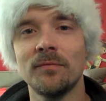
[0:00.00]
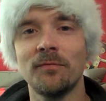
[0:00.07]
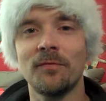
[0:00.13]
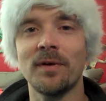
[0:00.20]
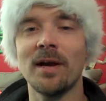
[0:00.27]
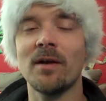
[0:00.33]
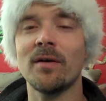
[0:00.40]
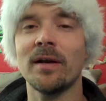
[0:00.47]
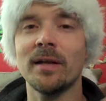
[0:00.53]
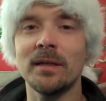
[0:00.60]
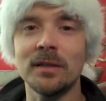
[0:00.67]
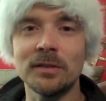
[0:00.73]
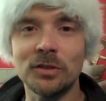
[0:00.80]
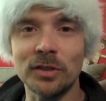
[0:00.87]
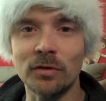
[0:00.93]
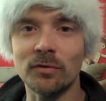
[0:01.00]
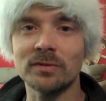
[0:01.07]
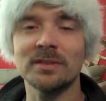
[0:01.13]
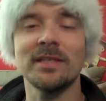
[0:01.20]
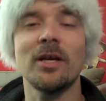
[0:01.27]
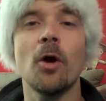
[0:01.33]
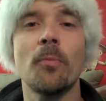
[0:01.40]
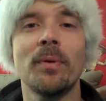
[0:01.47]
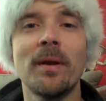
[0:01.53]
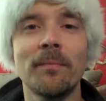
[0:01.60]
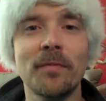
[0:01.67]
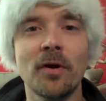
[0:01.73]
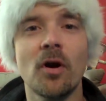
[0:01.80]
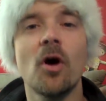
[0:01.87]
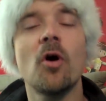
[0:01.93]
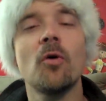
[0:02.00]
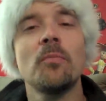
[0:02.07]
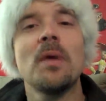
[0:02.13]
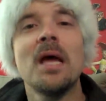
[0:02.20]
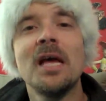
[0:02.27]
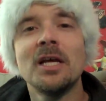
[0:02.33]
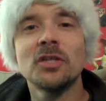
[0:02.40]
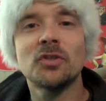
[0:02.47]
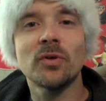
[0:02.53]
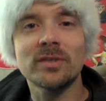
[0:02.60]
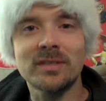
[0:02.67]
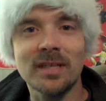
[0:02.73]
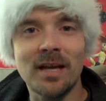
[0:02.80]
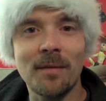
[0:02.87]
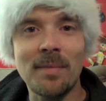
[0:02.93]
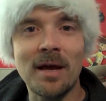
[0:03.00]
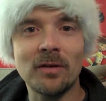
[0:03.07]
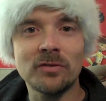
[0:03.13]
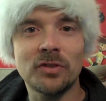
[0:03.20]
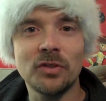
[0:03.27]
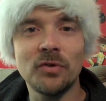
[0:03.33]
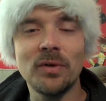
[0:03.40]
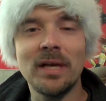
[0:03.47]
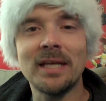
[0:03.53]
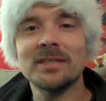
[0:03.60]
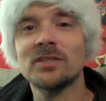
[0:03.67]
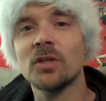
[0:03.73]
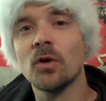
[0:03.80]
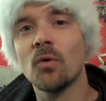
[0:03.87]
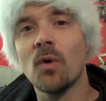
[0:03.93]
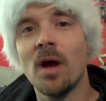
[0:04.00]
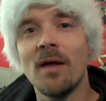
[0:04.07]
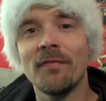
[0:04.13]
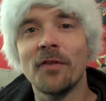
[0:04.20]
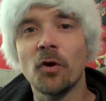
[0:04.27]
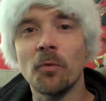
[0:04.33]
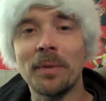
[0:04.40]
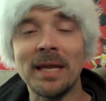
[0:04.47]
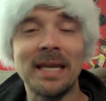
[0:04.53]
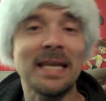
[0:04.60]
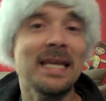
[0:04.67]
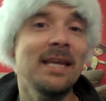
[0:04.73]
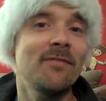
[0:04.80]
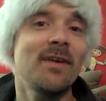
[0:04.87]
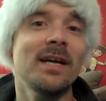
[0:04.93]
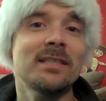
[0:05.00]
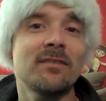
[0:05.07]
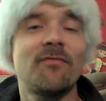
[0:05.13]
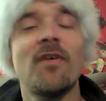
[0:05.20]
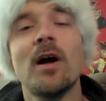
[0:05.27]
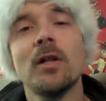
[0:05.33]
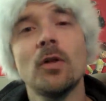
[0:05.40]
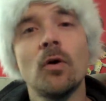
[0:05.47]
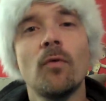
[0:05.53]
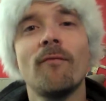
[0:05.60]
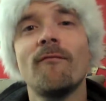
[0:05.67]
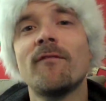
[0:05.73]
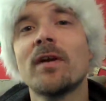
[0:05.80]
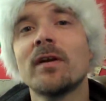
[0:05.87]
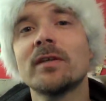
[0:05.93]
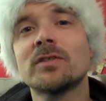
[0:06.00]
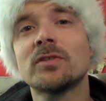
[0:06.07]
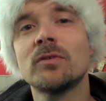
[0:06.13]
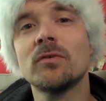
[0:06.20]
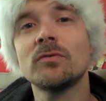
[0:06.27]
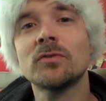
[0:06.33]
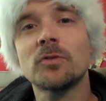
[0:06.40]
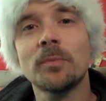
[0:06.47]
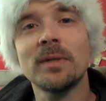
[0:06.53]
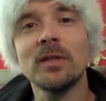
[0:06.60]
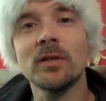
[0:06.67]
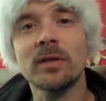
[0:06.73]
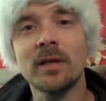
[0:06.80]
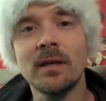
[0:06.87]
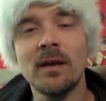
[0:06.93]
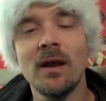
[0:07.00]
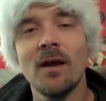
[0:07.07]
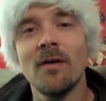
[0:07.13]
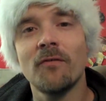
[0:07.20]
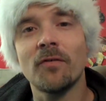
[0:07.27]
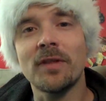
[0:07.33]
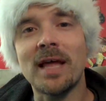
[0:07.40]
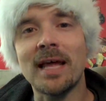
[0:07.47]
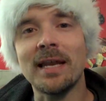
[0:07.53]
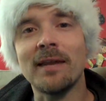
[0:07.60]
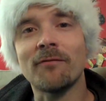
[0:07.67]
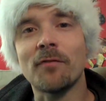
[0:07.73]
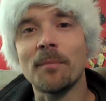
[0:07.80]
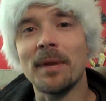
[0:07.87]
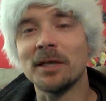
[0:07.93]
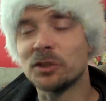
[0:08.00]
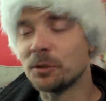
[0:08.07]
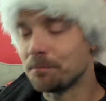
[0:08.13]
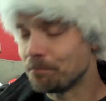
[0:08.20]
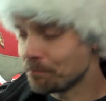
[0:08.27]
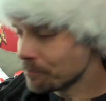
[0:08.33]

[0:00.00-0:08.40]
very generously opened up their home to us to come out to, and so there will be an Evite to follow very soon, so be looking for that information.